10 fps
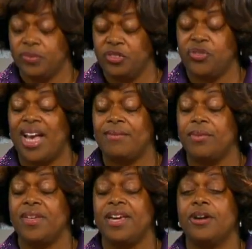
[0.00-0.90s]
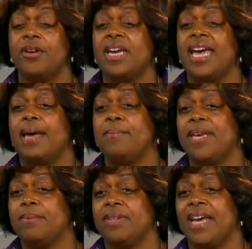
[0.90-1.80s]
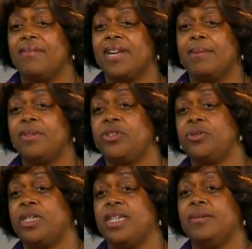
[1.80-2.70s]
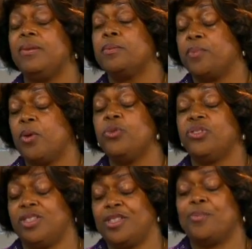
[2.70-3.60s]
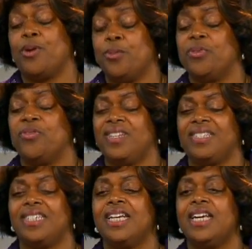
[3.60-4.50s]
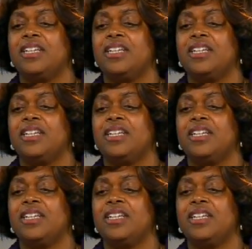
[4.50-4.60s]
travel there and be able to have an opportunity post the Pope's visit